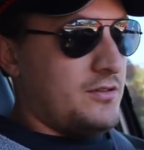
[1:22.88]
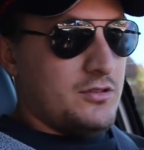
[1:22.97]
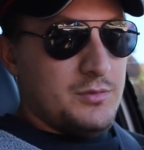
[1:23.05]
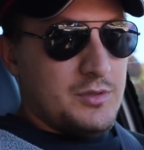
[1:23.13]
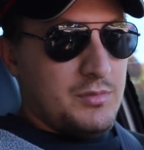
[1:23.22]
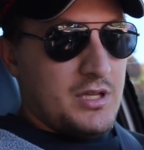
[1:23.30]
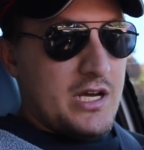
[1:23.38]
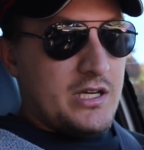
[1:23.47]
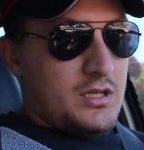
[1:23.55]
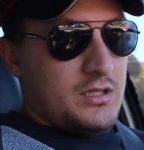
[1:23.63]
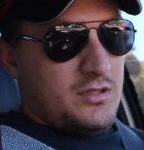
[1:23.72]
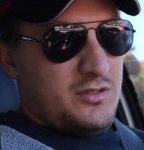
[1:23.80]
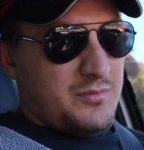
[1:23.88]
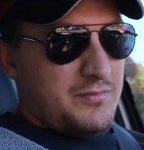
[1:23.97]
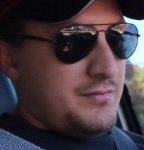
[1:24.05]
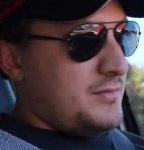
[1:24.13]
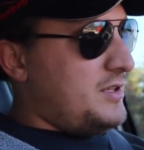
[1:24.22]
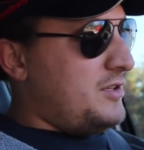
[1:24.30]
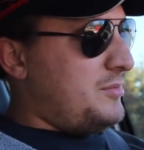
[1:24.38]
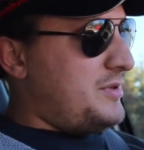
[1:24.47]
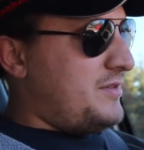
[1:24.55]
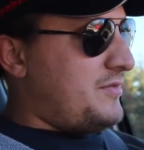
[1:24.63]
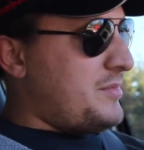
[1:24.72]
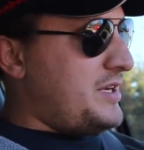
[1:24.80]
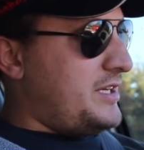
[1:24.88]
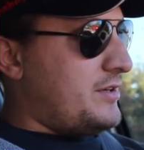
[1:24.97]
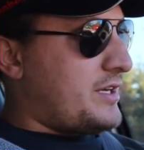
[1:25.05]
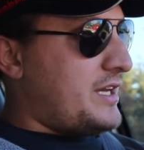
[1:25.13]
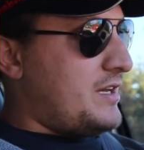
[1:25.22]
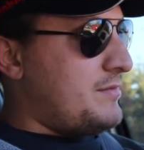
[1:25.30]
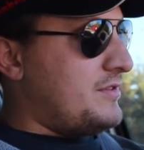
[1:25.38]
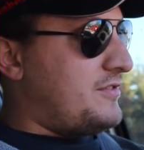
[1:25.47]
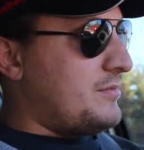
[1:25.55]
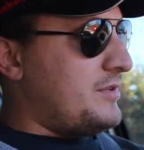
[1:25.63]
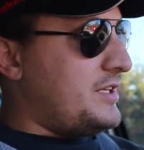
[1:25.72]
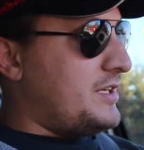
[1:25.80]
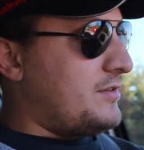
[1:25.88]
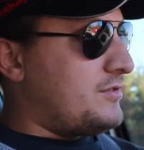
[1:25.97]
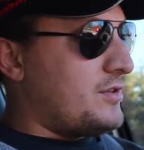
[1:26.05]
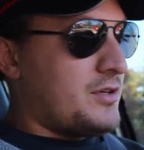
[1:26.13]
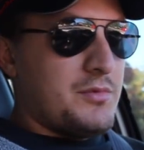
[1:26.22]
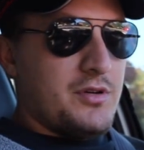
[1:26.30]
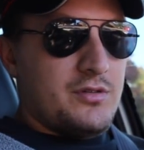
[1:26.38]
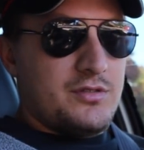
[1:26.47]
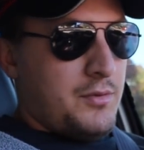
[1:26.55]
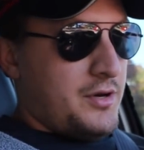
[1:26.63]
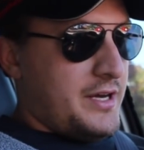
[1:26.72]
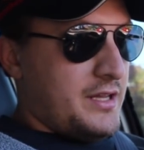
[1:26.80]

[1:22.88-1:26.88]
an aluminum block, a little bit of a meatier cam than some of the other truck motors. Put an